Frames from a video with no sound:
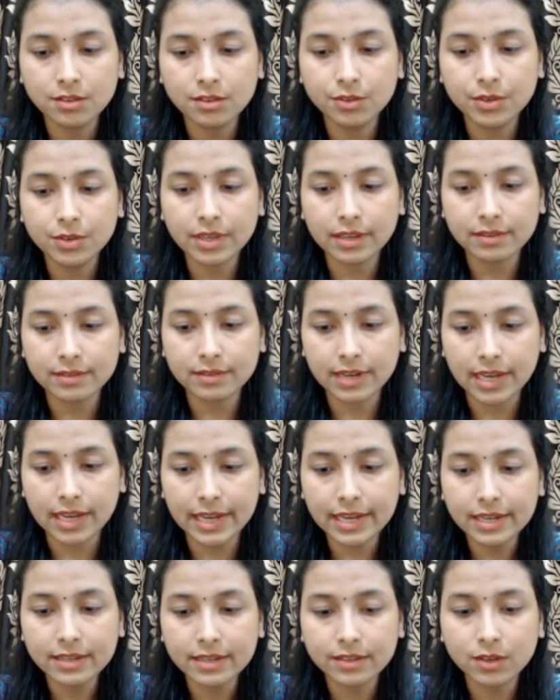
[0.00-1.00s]
you can
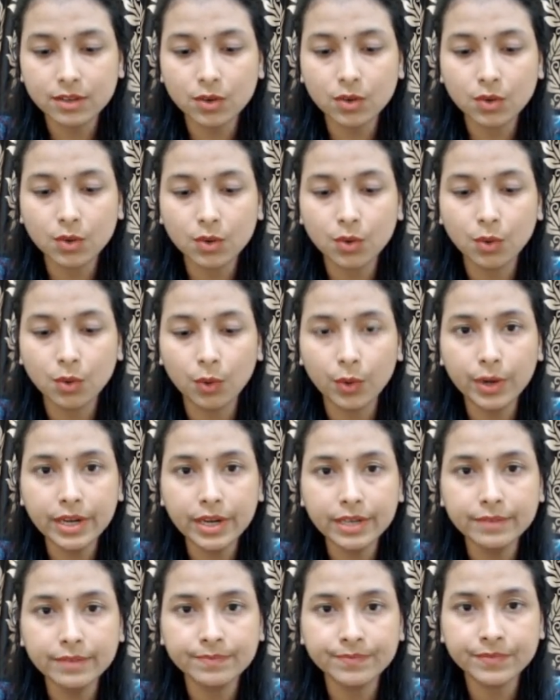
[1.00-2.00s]
write
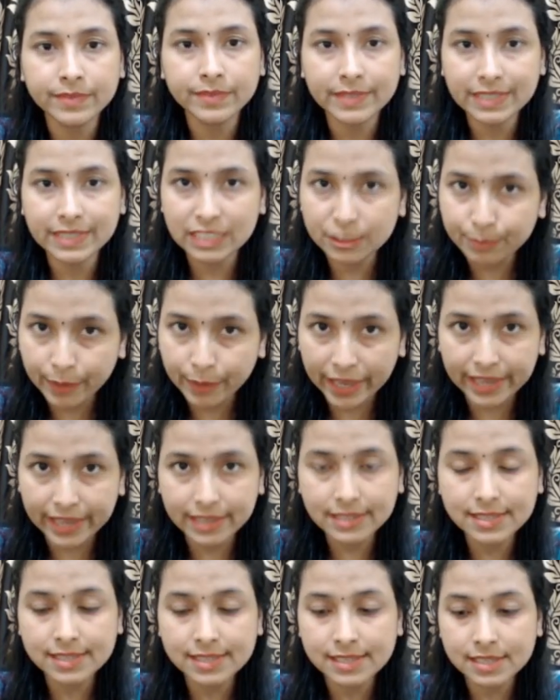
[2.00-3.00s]
code
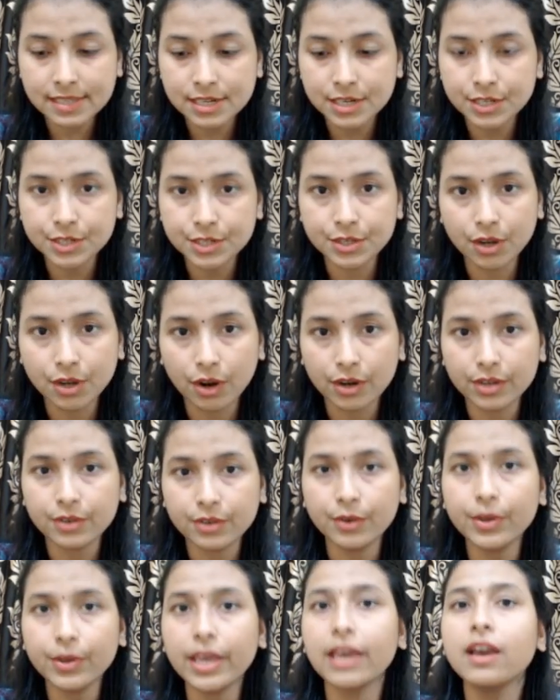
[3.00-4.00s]
space dot,
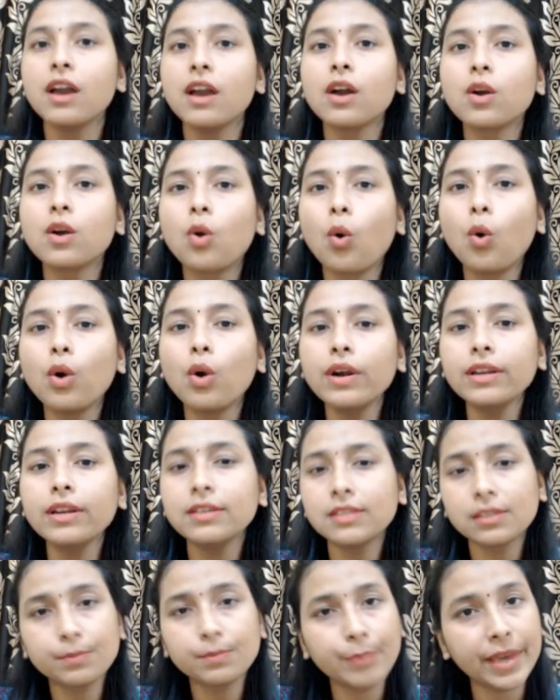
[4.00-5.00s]
okay, code
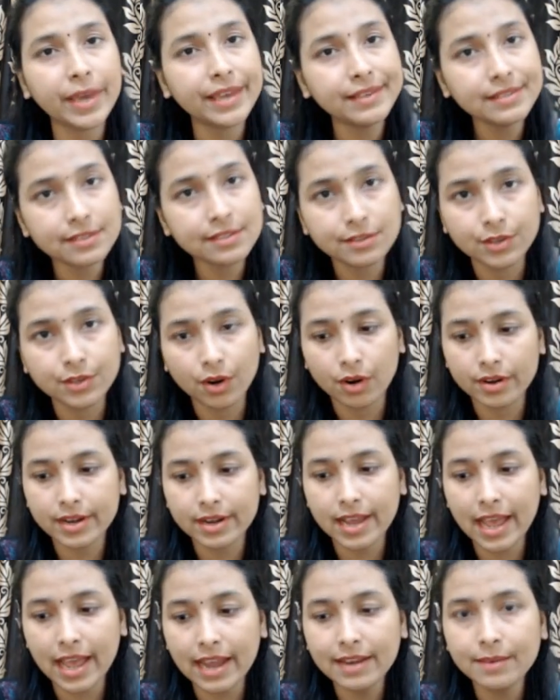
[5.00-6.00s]
space dot,
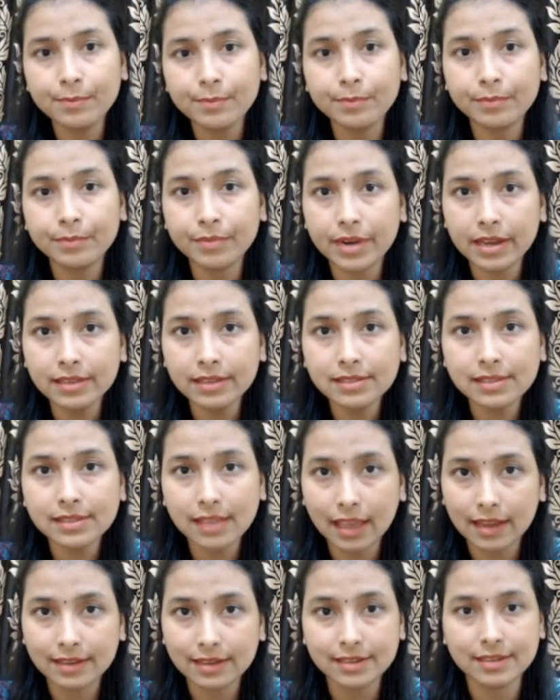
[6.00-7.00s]
and press
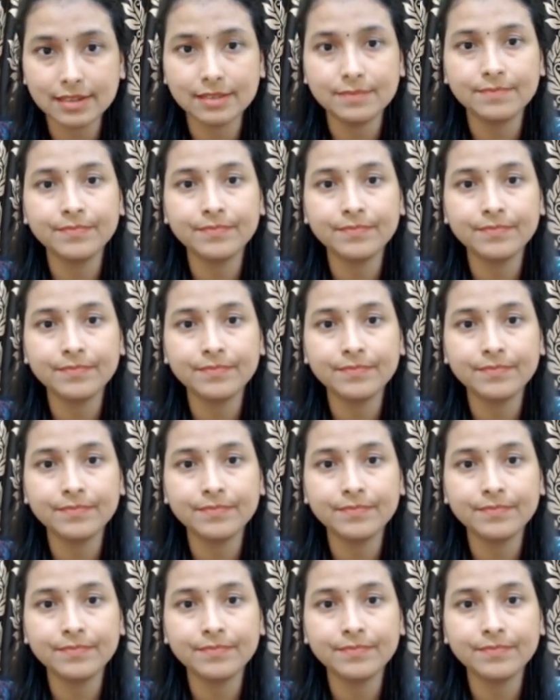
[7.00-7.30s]
enter.